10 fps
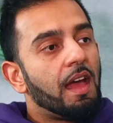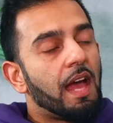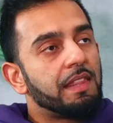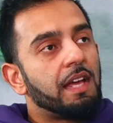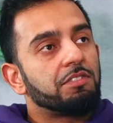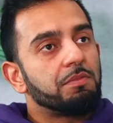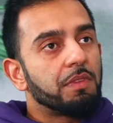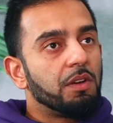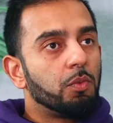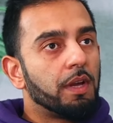And that's
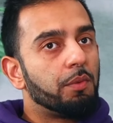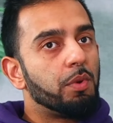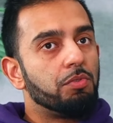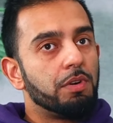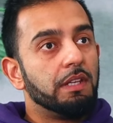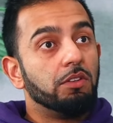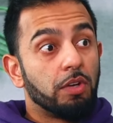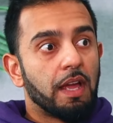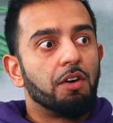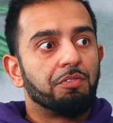something where we really
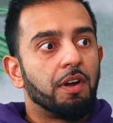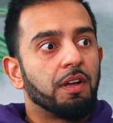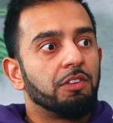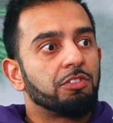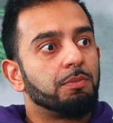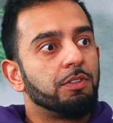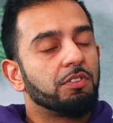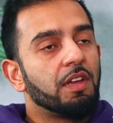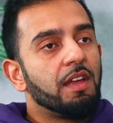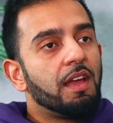look out for our
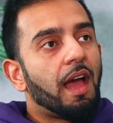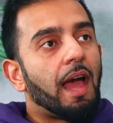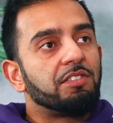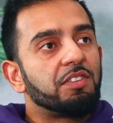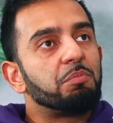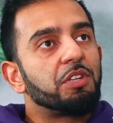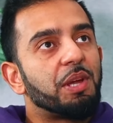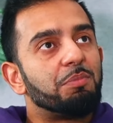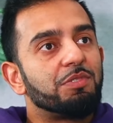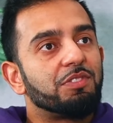customers. And
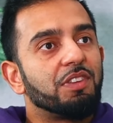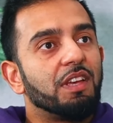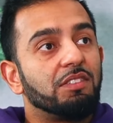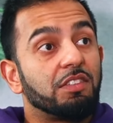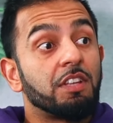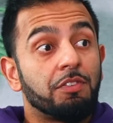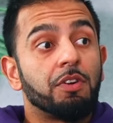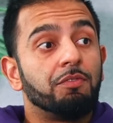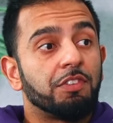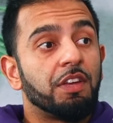sometimes it's a tough
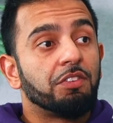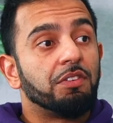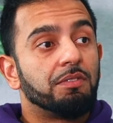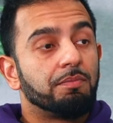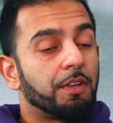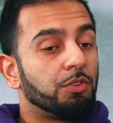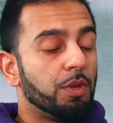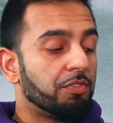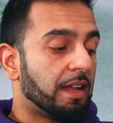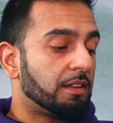conversation because
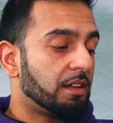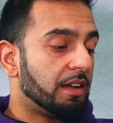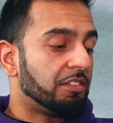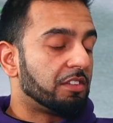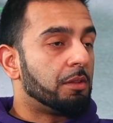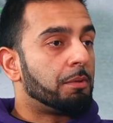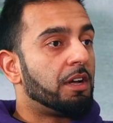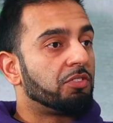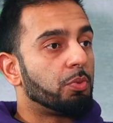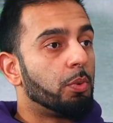we've had clients in the
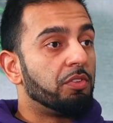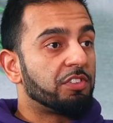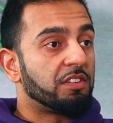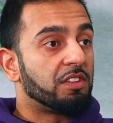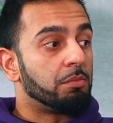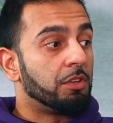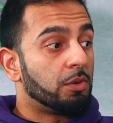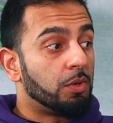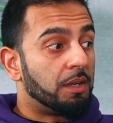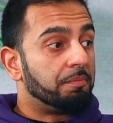past where we've said to them, you
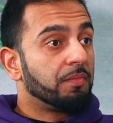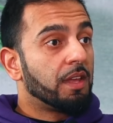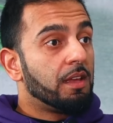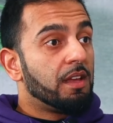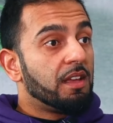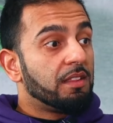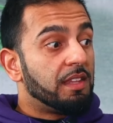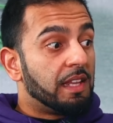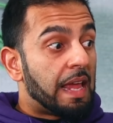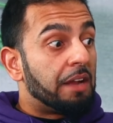know what,
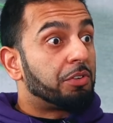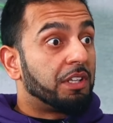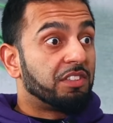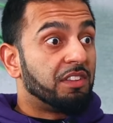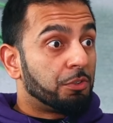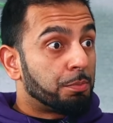the electrics in this